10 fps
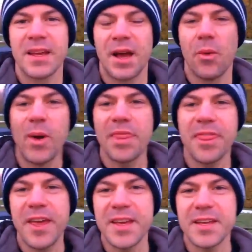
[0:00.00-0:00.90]
Now, one
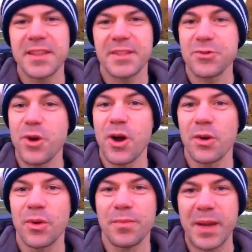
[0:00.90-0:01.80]
thing that's
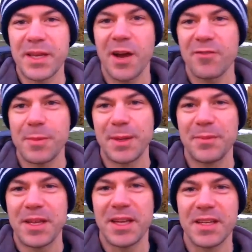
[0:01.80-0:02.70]
wrong with big government
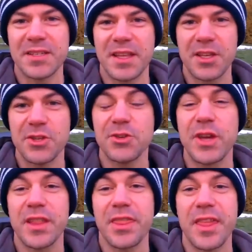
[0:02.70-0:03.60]
is that you
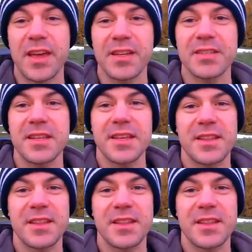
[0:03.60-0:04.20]
get things